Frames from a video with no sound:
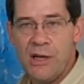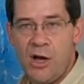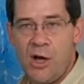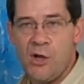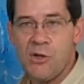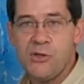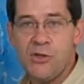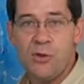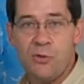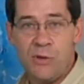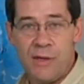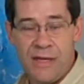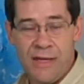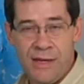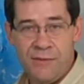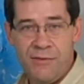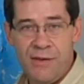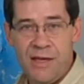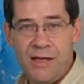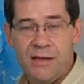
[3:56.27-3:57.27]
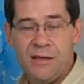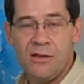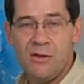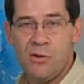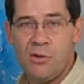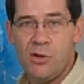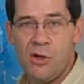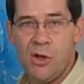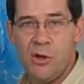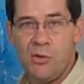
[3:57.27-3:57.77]
Also giving, you
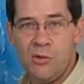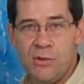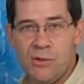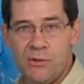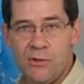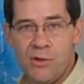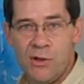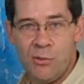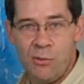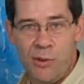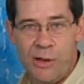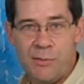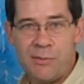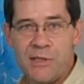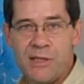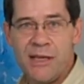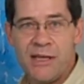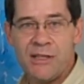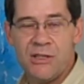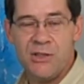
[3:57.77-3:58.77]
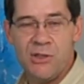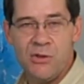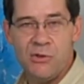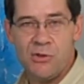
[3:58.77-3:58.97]
can go to our website too.